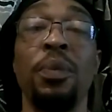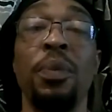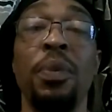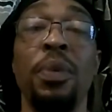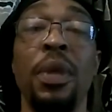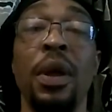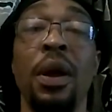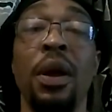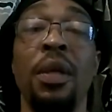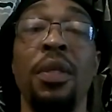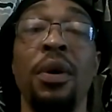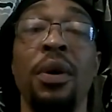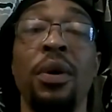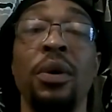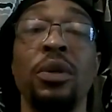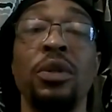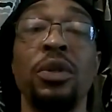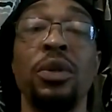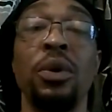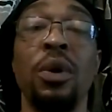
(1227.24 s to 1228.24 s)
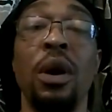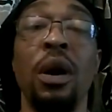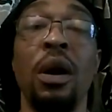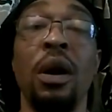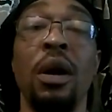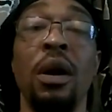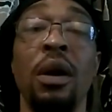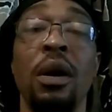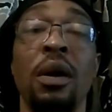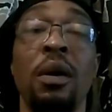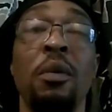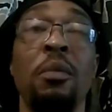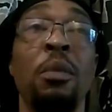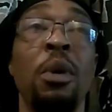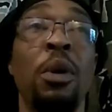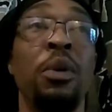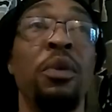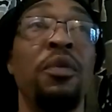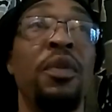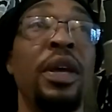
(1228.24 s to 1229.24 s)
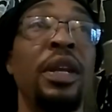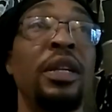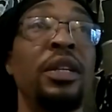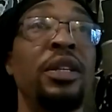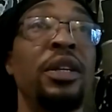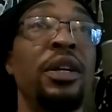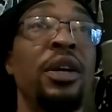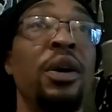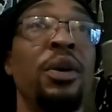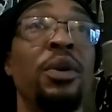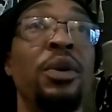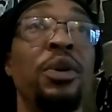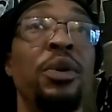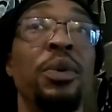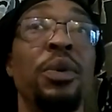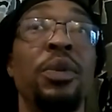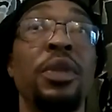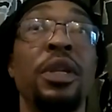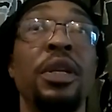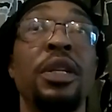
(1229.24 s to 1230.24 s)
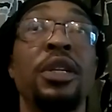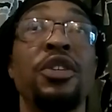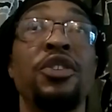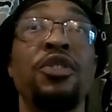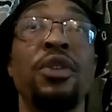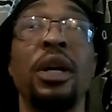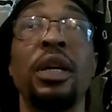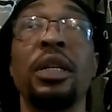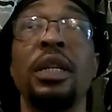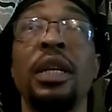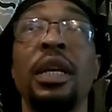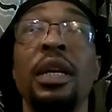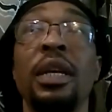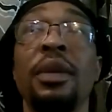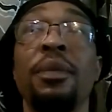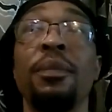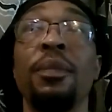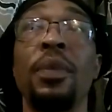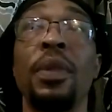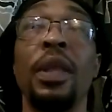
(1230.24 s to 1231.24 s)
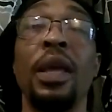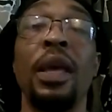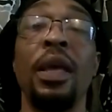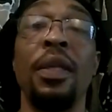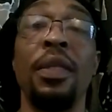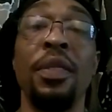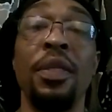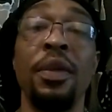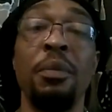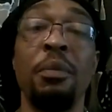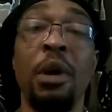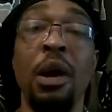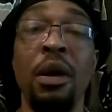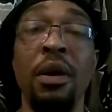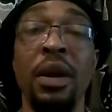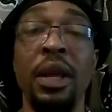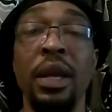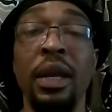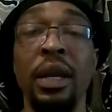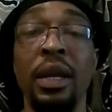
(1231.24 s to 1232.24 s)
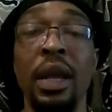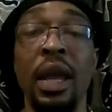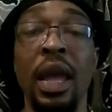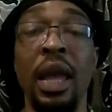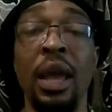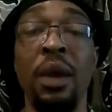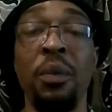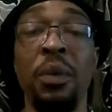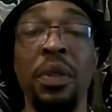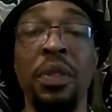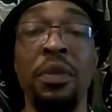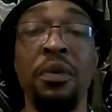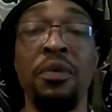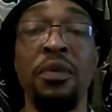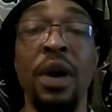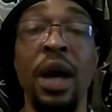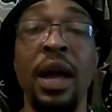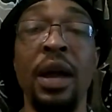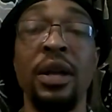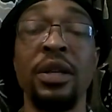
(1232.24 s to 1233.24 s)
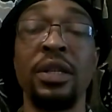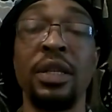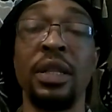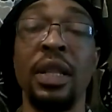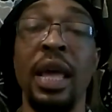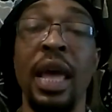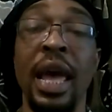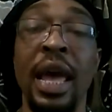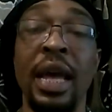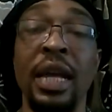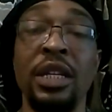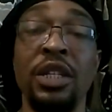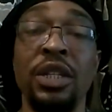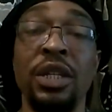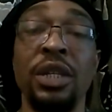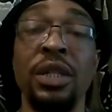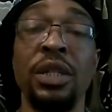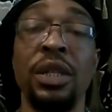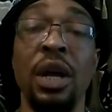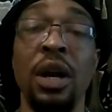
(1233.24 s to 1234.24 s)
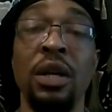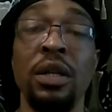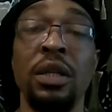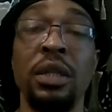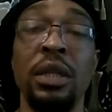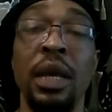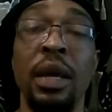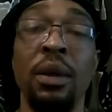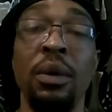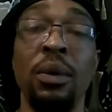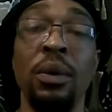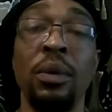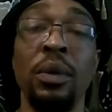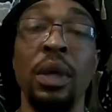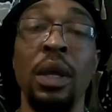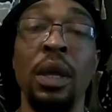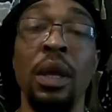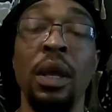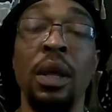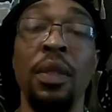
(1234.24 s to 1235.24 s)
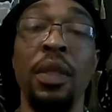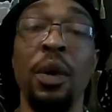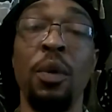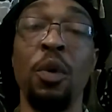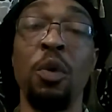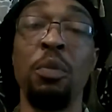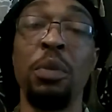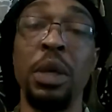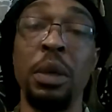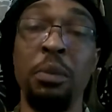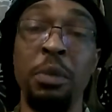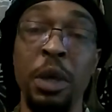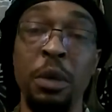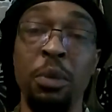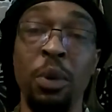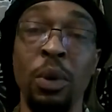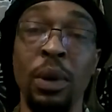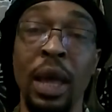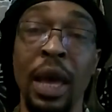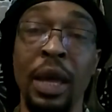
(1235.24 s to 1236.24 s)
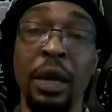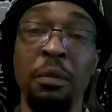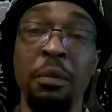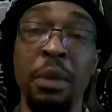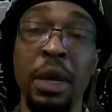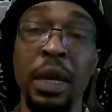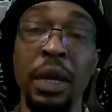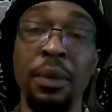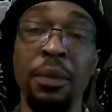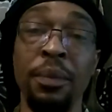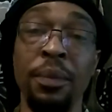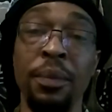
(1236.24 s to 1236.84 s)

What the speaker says: there are those who are motivated to go do the destructing and the burning, and when the fires and the ashes are settled, there will be people like me